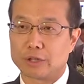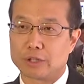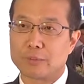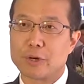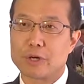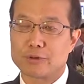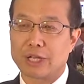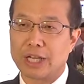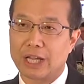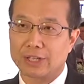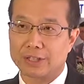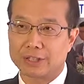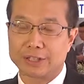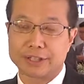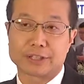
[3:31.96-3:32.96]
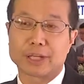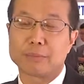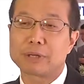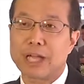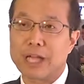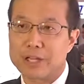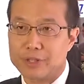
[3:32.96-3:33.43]
commercial launched in
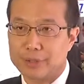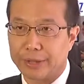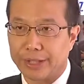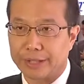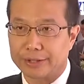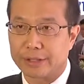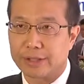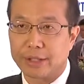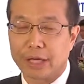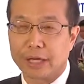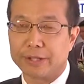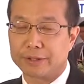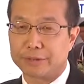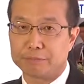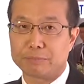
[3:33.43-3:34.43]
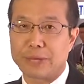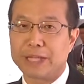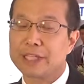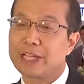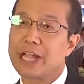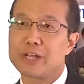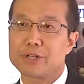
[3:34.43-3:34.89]
some countries, and in
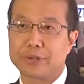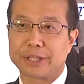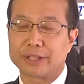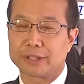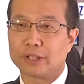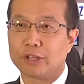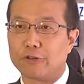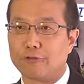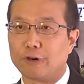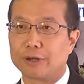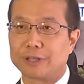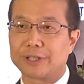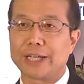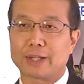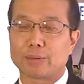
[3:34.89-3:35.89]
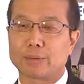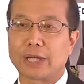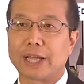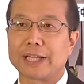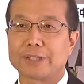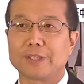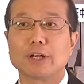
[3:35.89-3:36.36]
many countries, 4G network
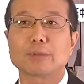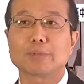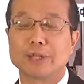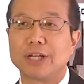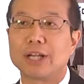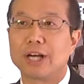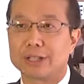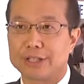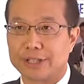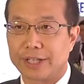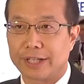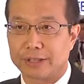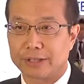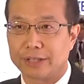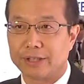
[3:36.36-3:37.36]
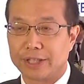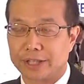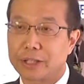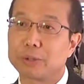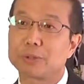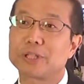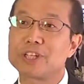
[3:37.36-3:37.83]
has not been launched yet,
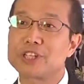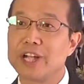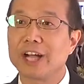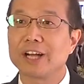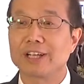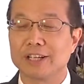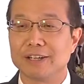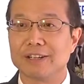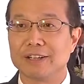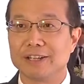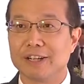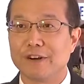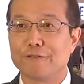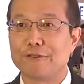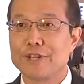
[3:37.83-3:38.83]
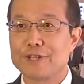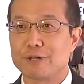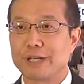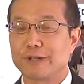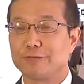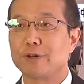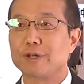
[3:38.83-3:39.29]
including China.
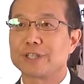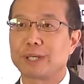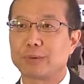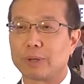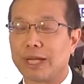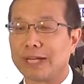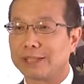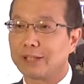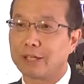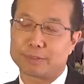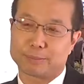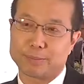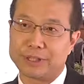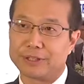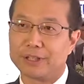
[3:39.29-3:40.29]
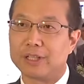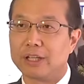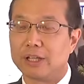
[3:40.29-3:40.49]
Officially, 4G network has not been